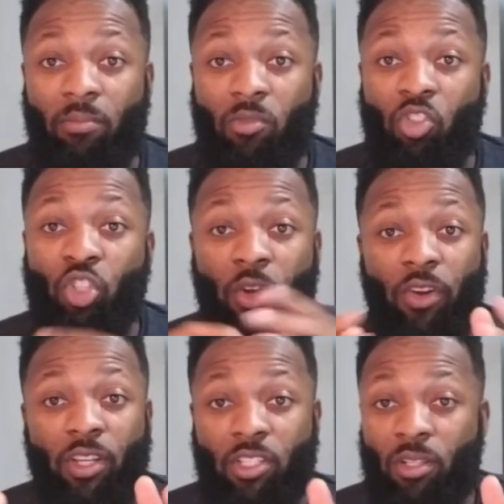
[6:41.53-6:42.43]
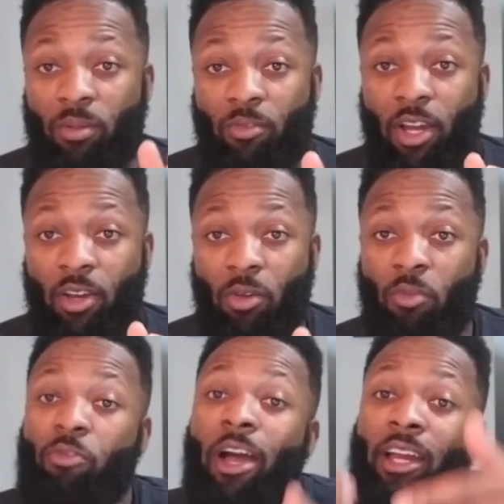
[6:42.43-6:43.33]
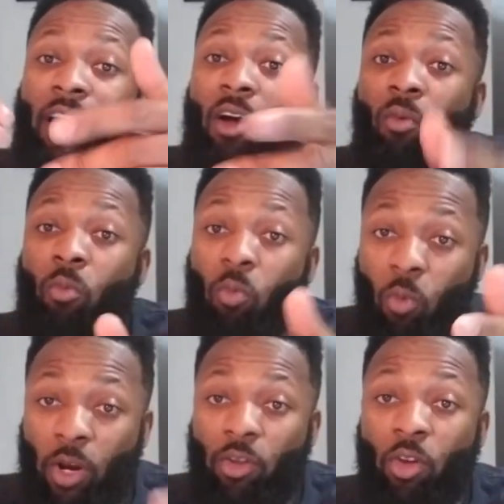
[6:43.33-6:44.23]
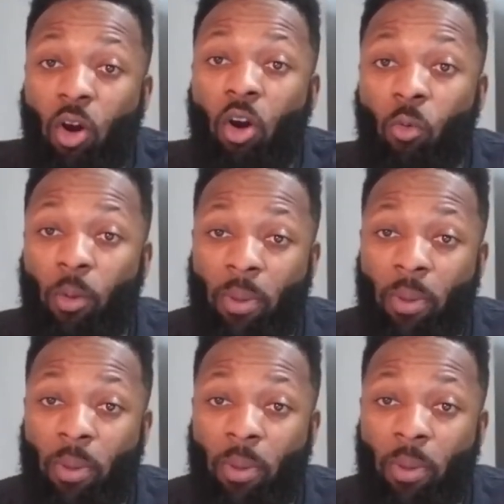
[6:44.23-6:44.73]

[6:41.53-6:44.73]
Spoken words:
sharing something of value, finding out what